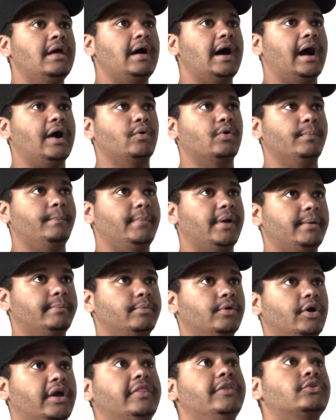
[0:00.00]
I
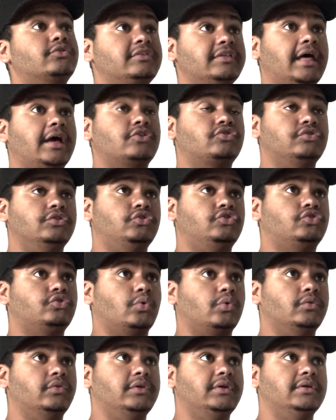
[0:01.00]
remember, and this is actually
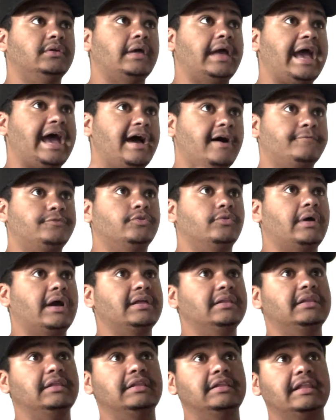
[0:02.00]
shortly after I
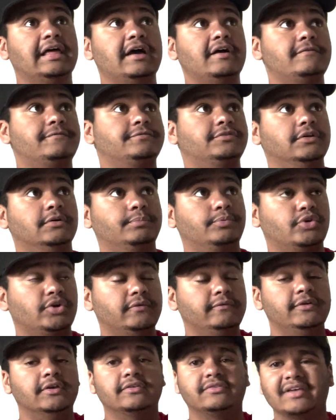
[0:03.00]
left the
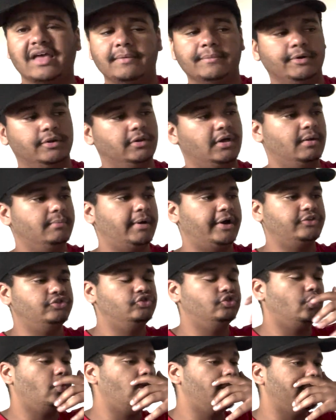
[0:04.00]
previous MLM I
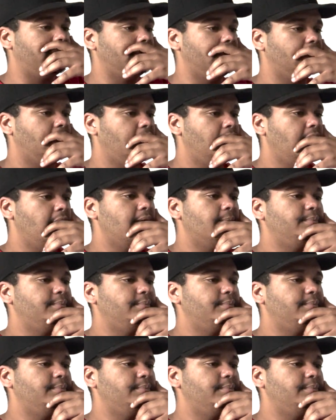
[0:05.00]
joined,